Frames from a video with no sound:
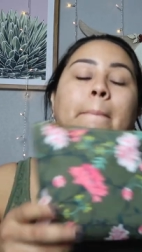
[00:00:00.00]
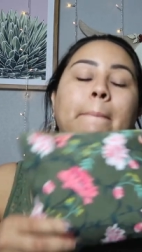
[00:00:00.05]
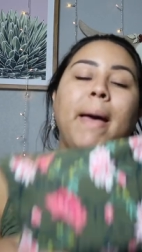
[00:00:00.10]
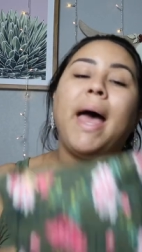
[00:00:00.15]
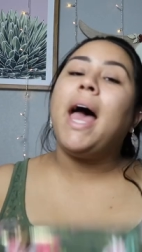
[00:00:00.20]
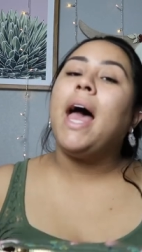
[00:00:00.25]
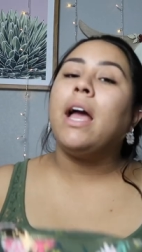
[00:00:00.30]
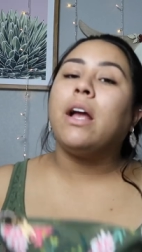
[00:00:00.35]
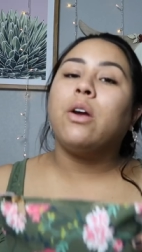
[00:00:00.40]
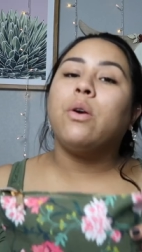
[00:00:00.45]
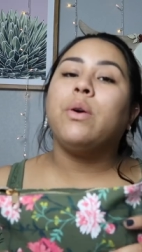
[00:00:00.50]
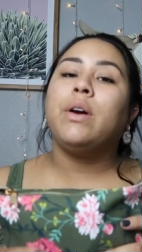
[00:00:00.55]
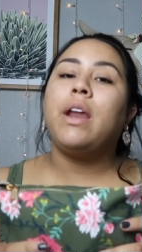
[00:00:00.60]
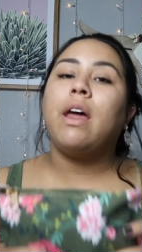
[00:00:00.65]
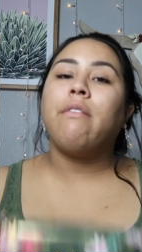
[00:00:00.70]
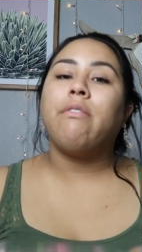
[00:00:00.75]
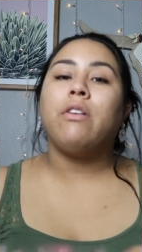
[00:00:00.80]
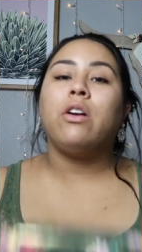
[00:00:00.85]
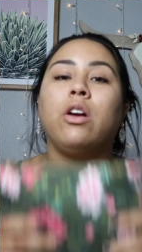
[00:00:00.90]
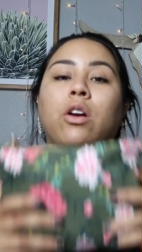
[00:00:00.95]
bag or
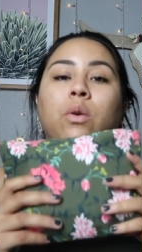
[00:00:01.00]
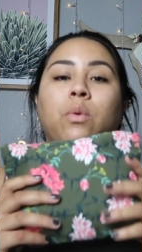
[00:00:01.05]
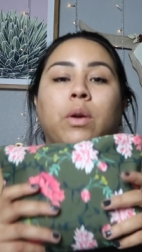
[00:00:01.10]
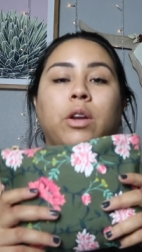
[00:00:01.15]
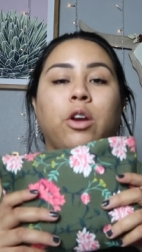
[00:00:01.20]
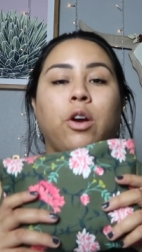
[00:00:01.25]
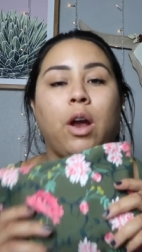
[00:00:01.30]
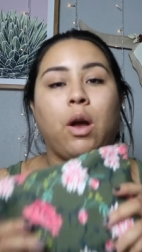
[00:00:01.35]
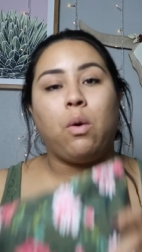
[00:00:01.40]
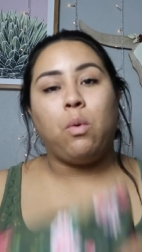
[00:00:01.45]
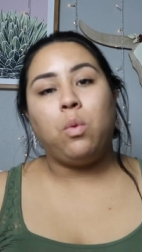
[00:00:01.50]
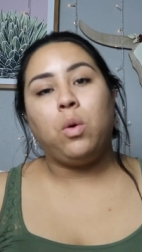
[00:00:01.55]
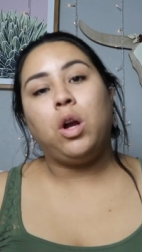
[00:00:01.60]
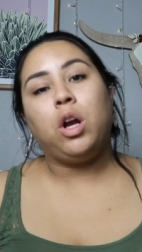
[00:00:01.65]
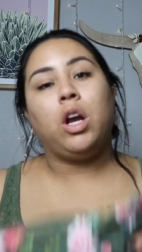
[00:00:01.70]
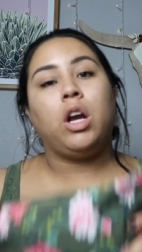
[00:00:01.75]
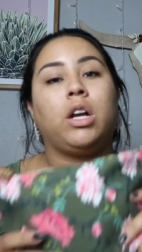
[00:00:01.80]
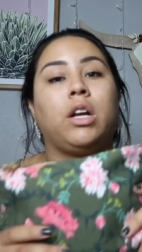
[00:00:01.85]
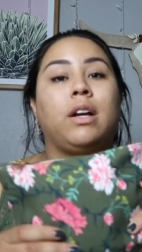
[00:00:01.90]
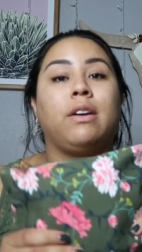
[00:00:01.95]
whatever when you're at
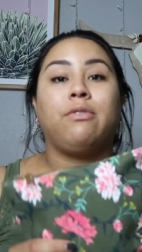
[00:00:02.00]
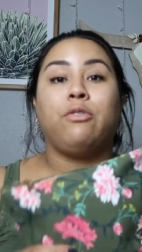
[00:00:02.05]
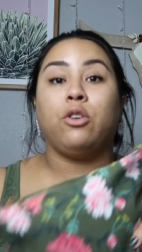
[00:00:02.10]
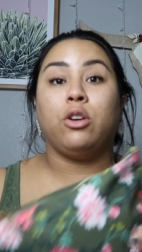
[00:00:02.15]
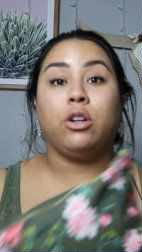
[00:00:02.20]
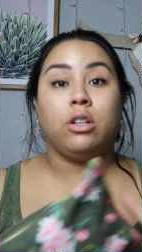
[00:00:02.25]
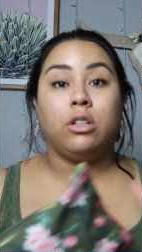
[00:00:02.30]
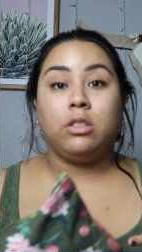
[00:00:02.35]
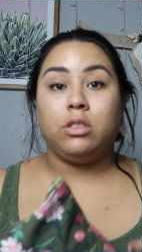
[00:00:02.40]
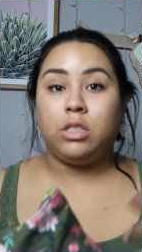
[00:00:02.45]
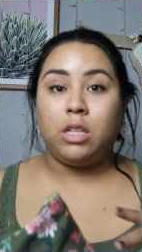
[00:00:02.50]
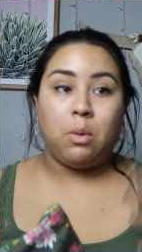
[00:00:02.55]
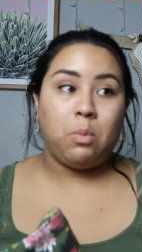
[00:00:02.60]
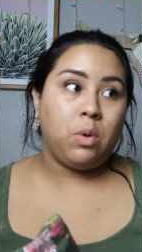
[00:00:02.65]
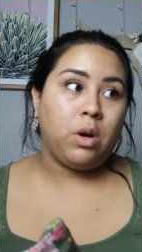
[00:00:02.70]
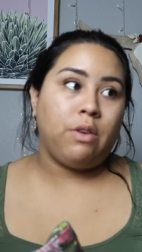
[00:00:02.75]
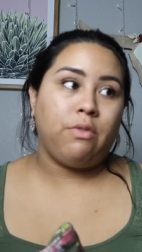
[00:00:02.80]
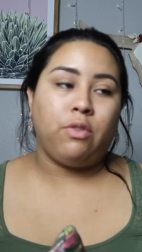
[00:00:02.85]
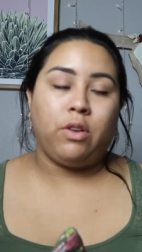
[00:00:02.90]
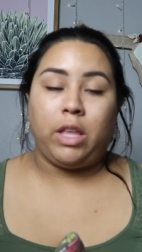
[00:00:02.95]
work for
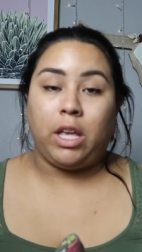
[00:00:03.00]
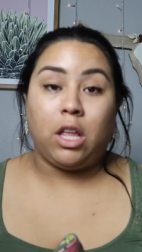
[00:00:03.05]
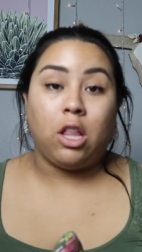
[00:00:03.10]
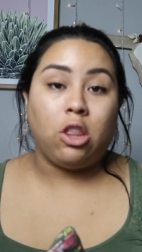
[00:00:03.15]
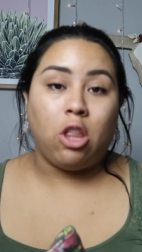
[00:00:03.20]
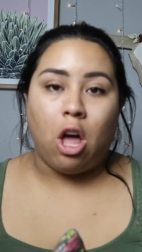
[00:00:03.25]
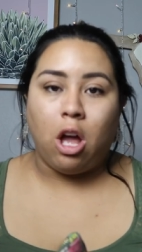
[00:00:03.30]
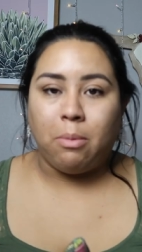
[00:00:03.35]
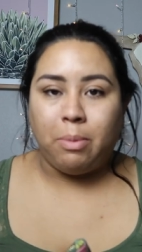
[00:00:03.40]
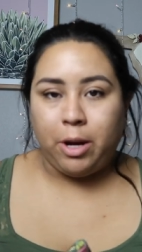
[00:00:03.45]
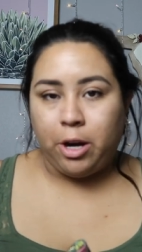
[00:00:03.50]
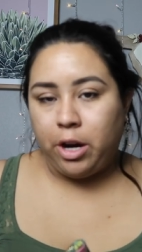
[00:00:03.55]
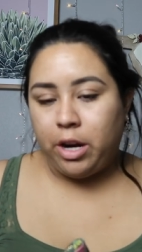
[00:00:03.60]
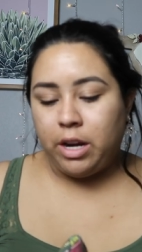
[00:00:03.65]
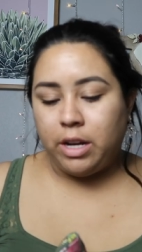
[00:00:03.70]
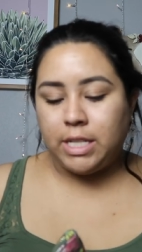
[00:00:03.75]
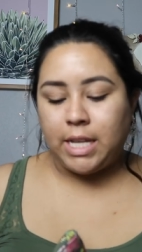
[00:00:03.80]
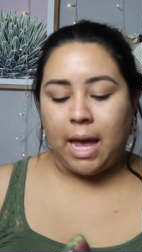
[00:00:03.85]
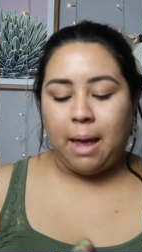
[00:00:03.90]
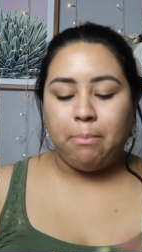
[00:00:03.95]
somewhere for like a long
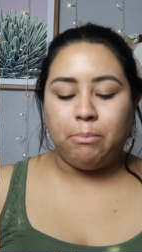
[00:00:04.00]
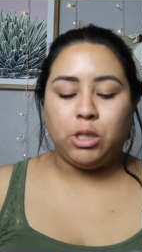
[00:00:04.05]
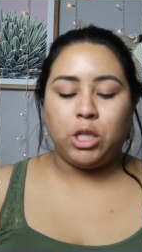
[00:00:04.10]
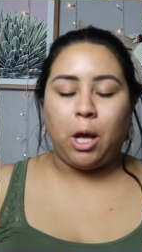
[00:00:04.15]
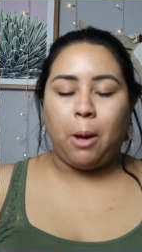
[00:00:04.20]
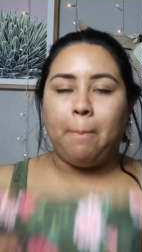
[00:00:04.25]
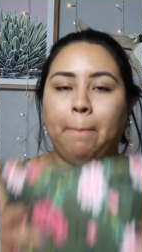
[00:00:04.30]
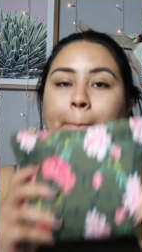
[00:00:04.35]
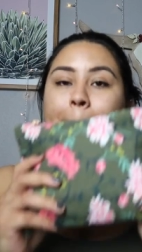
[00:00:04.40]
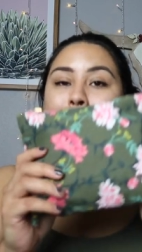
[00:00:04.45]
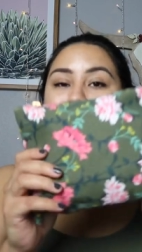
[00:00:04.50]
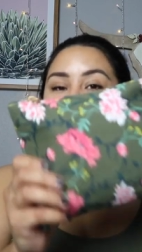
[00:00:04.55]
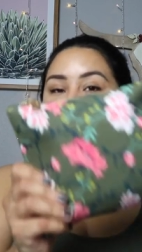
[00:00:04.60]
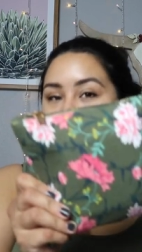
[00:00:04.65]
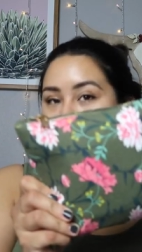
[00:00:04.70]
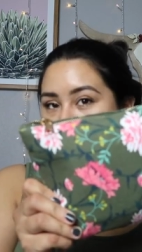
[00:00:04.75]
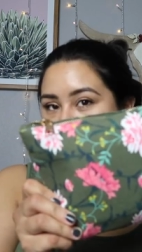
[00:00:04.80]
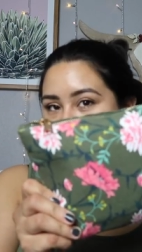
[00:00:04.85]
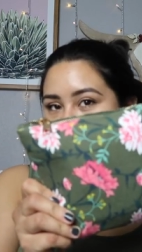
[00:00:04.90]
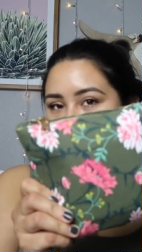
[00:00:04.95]
period of time. So
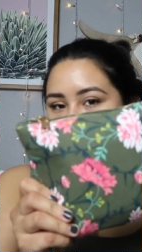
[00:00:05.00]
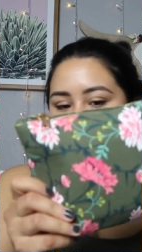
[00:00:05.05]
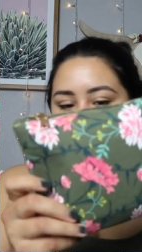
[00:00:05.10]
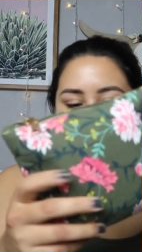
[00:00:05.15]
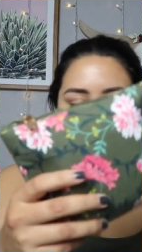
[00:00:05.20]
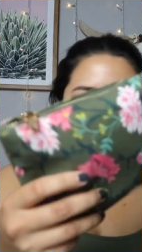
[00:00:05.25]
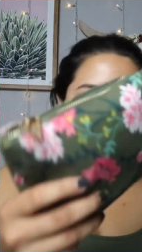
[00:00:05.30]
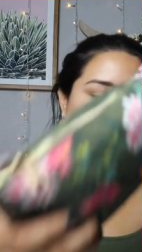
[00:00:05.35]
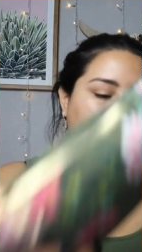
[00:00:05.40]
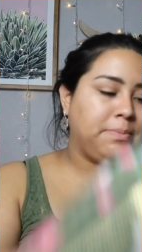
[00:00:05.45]
I got this.